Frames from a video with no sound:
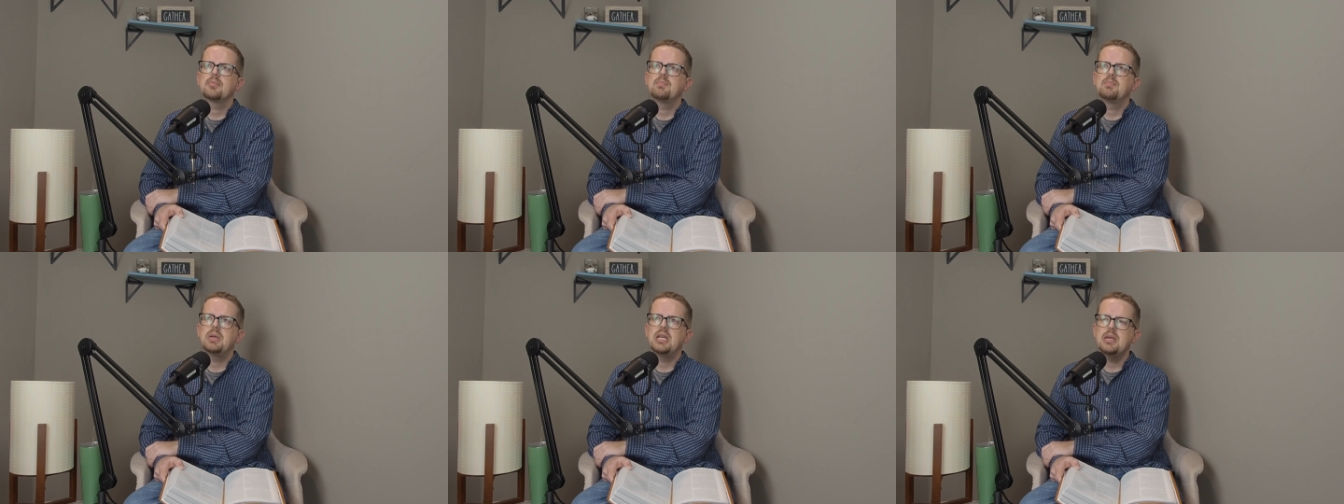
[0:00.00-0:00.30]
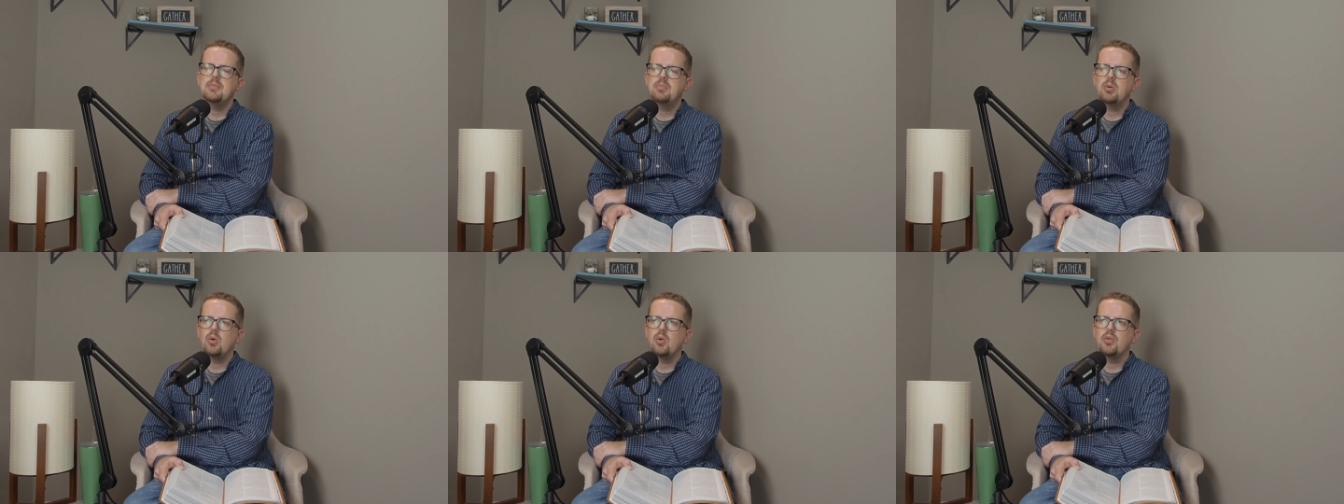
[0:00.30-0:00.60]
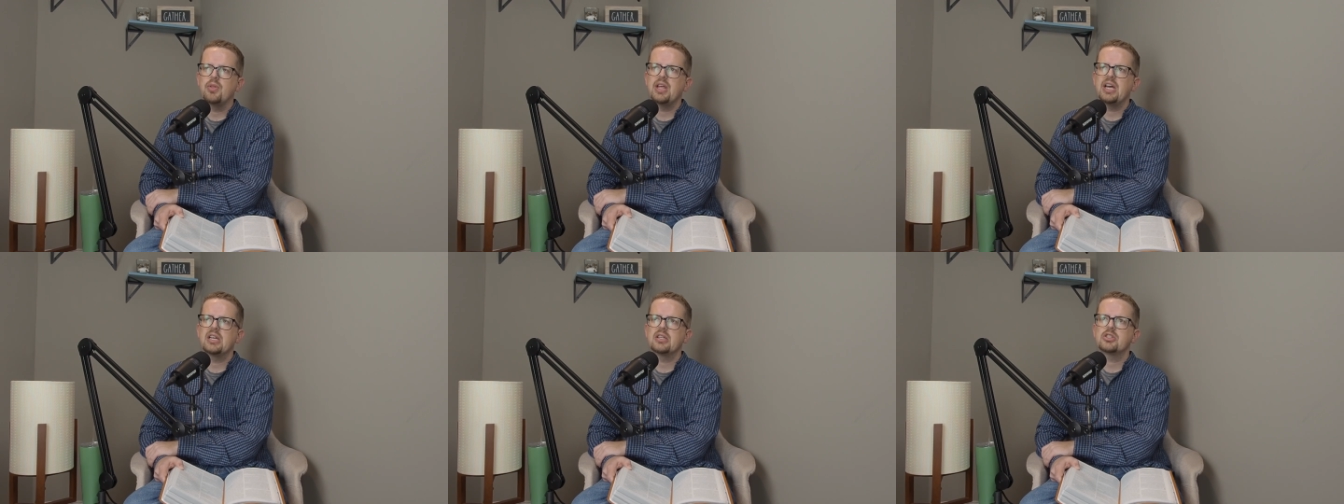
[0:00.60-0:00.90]
people
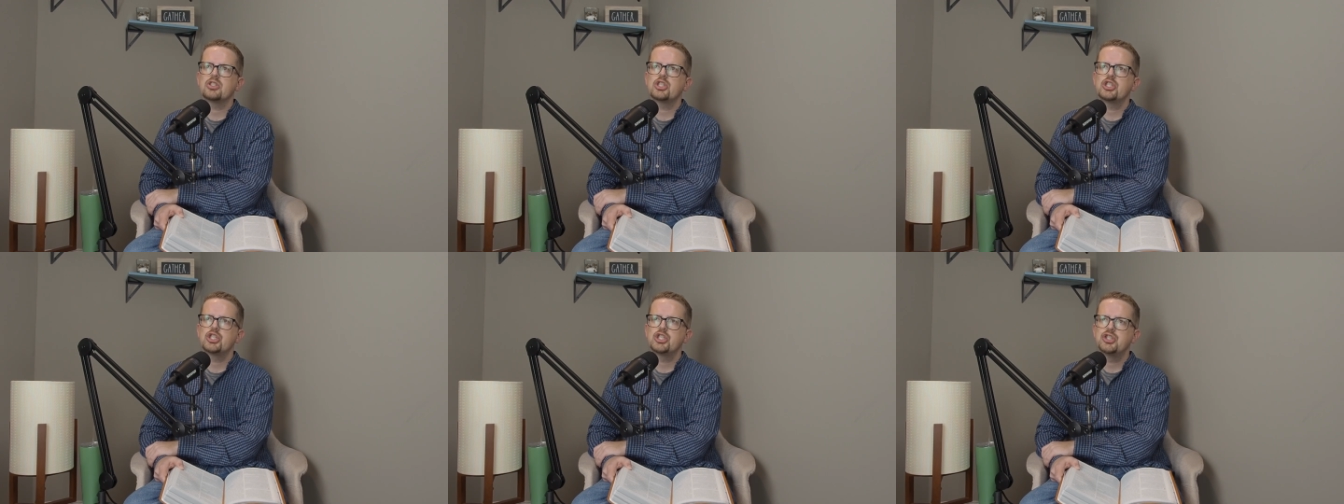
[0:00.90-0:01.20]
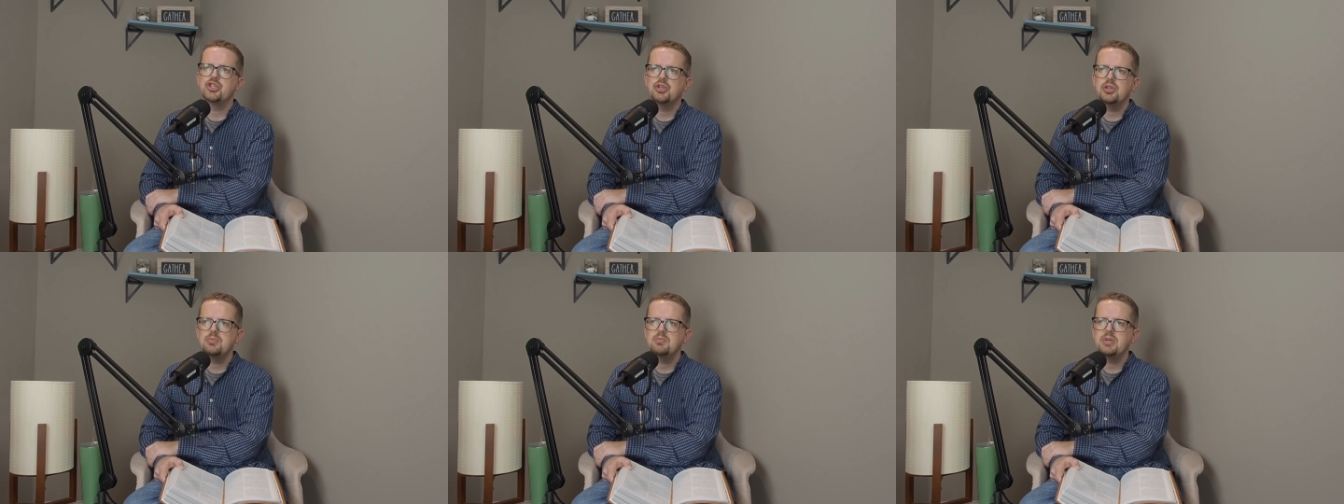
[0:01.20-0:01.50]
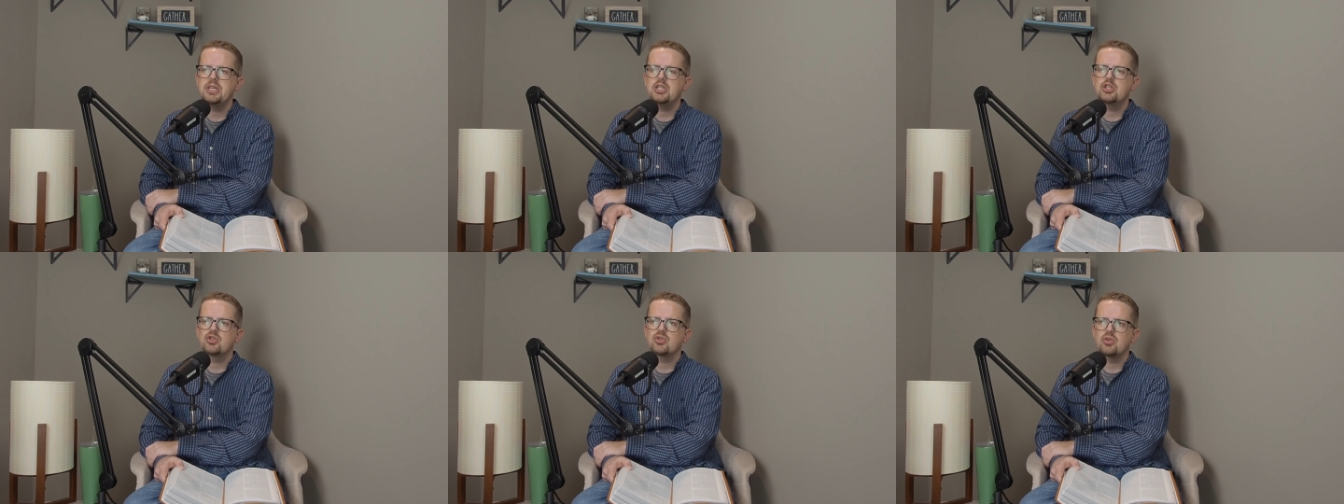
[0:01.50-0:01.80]
that should
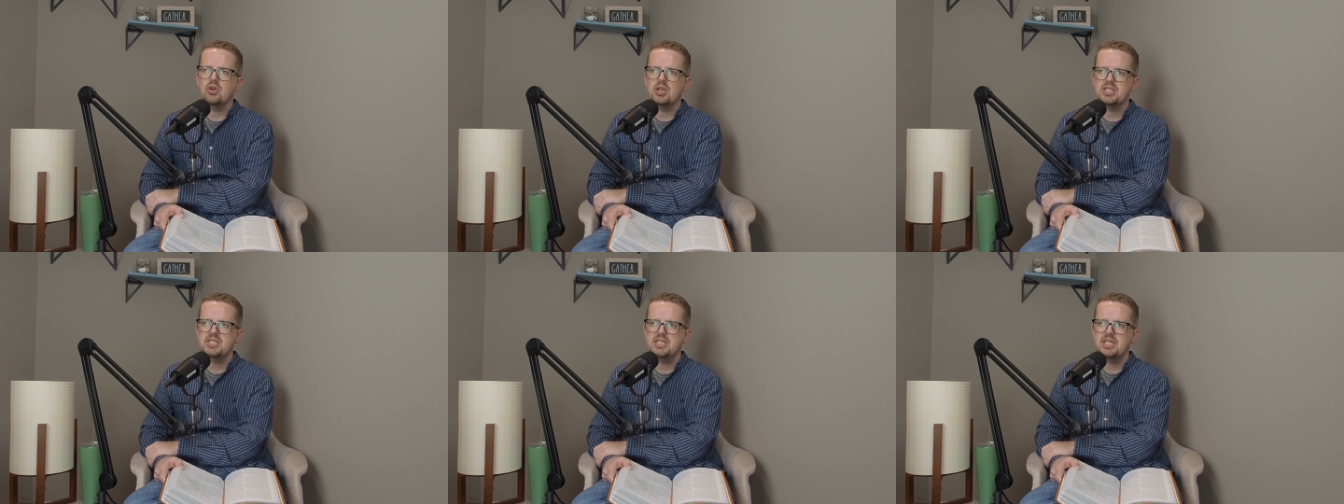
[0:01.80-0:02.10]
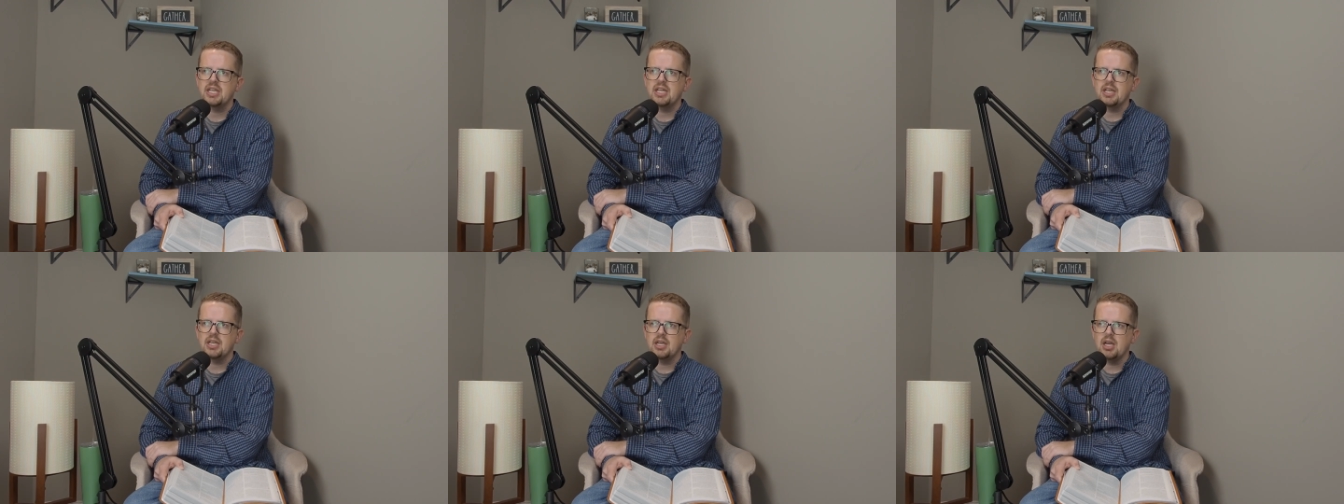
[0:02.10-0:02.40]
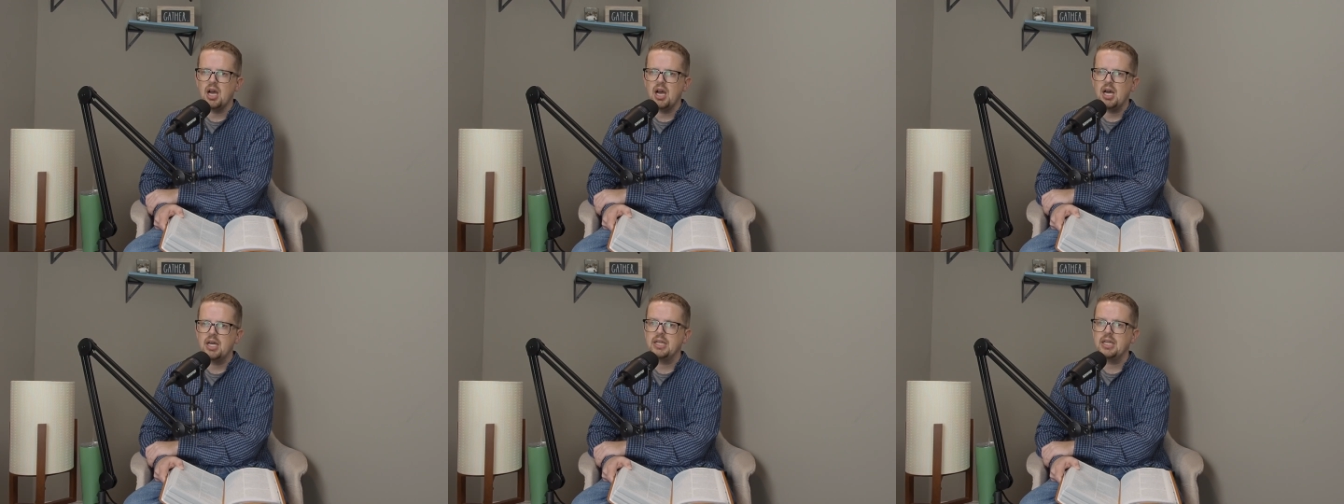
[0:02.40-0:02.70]
be trusting in
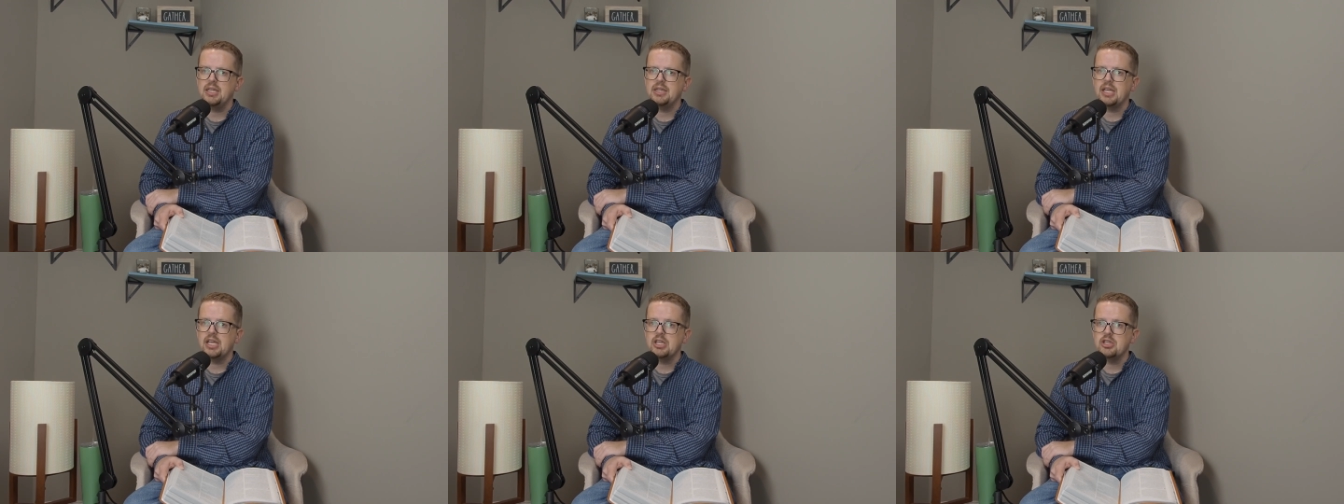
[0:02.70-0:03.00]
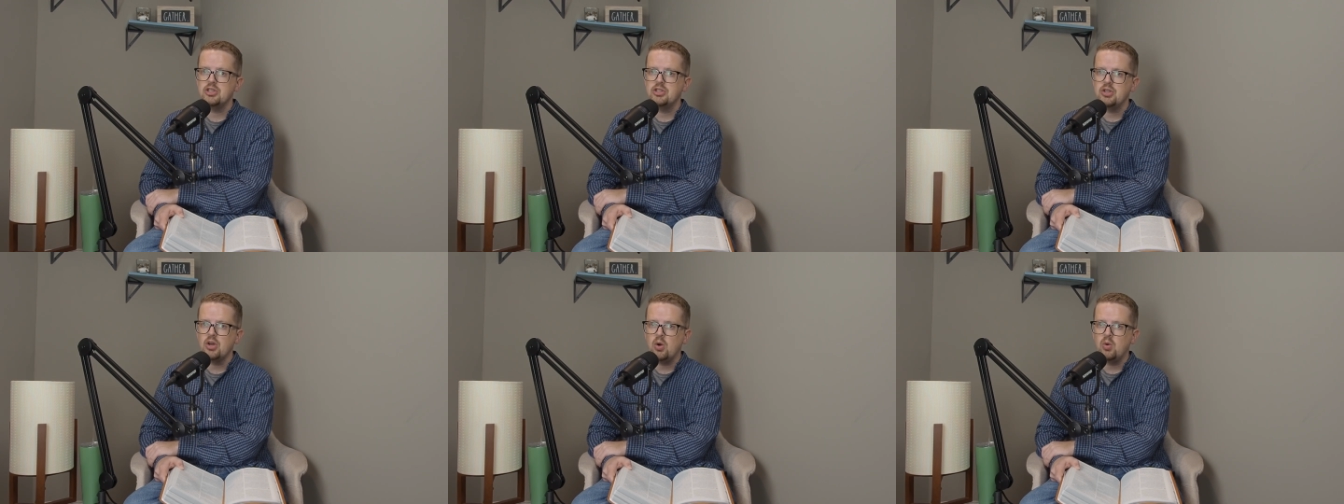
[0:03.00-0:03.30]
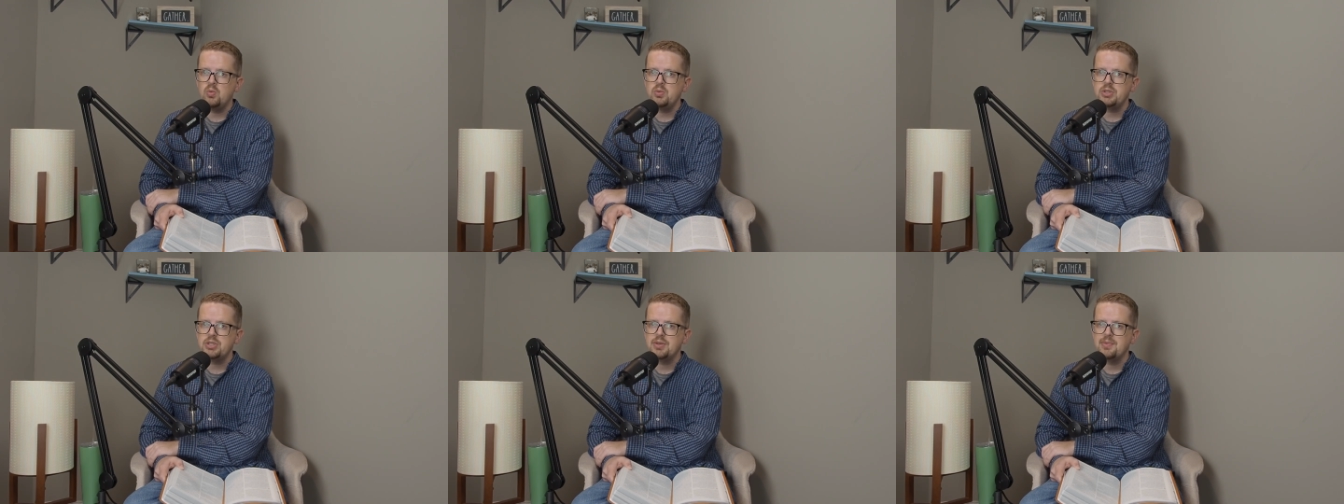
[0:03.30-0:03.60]
God and they
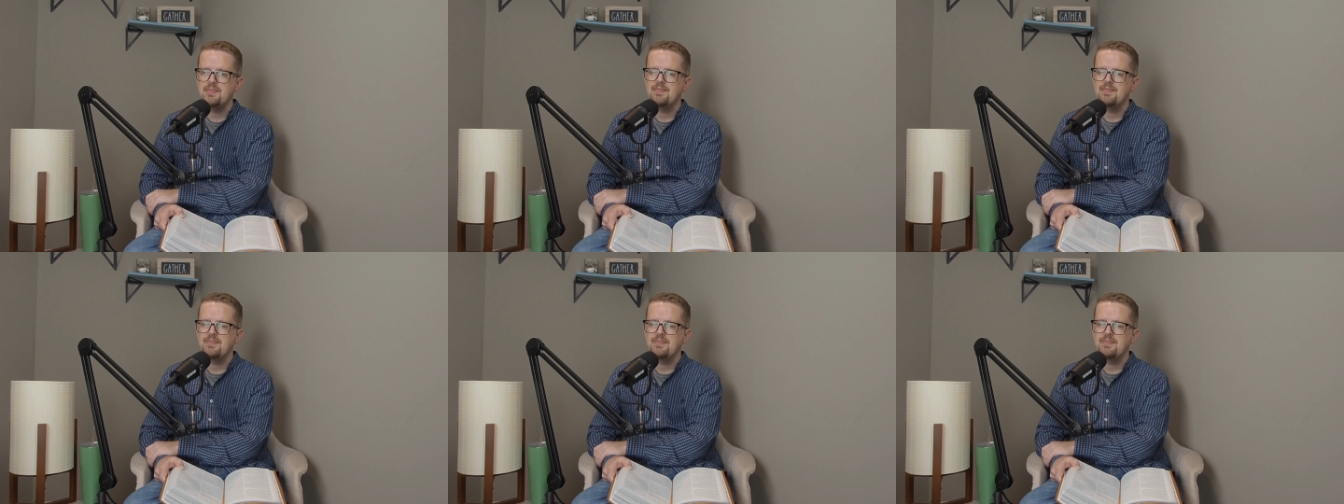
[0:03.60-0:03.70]
don't,